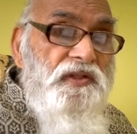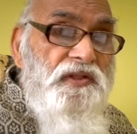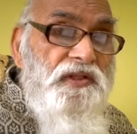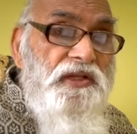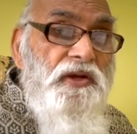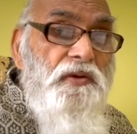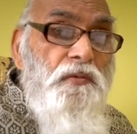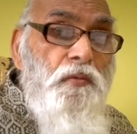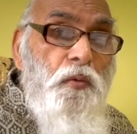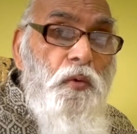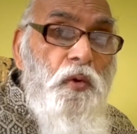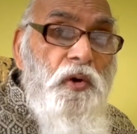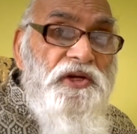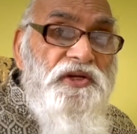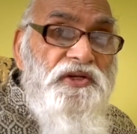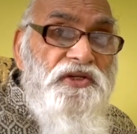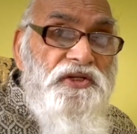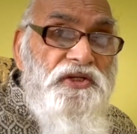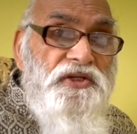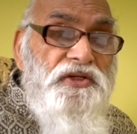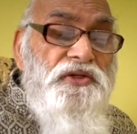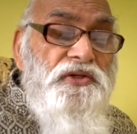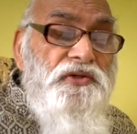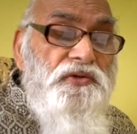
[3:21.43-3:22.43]
They
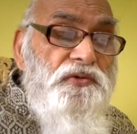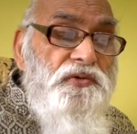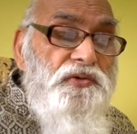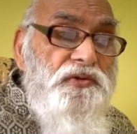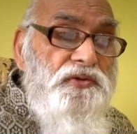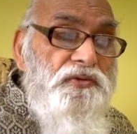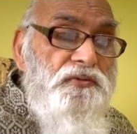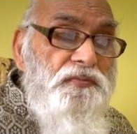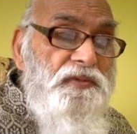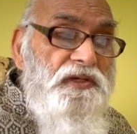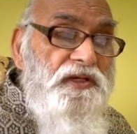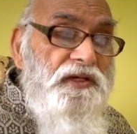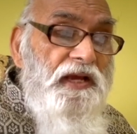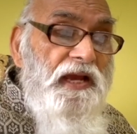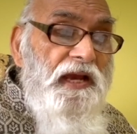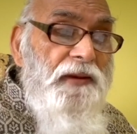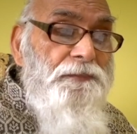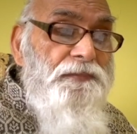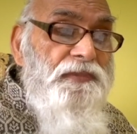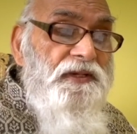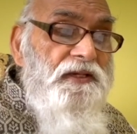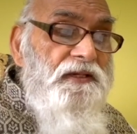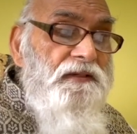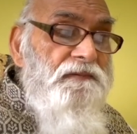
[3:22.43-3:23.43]
wanted you to be
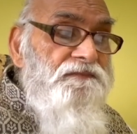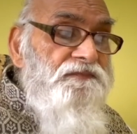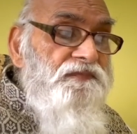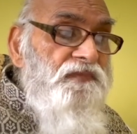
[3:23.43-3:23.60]
happy,